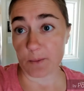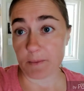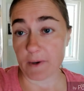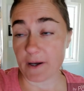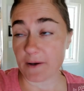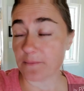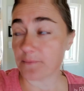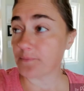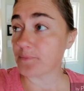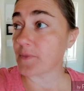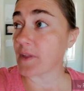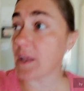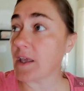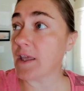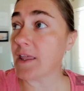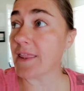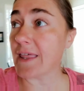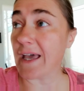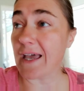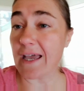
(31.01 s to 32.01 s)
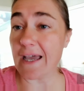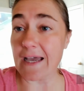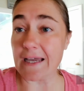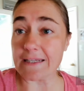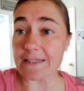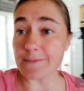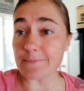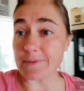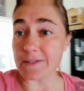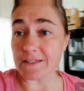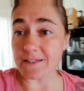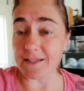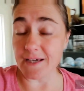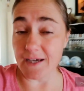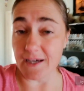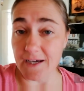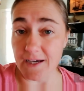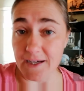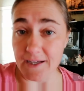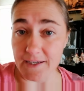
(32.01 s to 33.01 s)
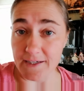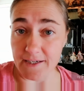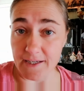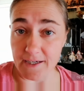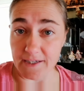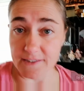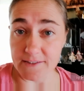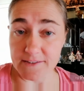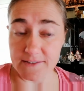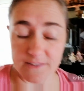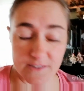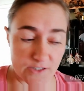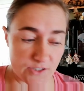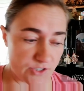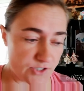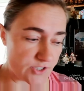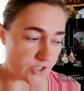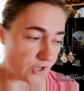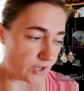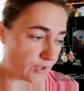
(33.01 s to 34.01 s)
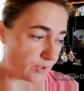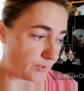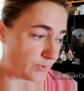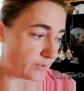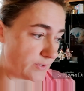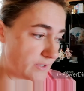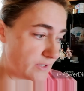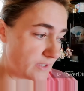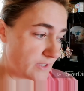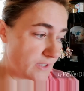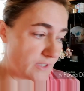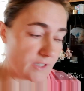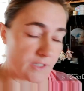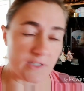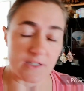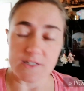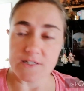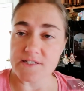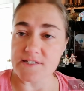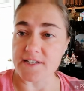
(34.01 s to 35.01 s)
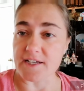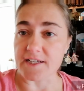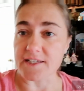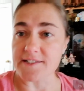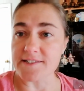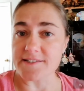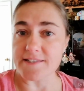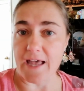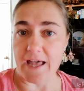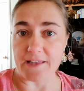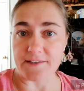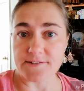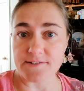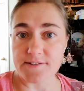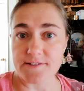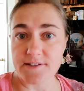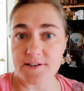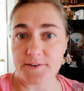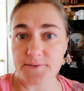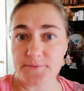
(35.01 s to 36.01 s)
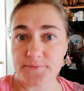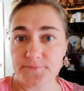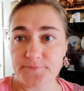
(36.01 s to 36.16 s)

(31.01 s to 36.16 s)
But that had to be done. So success.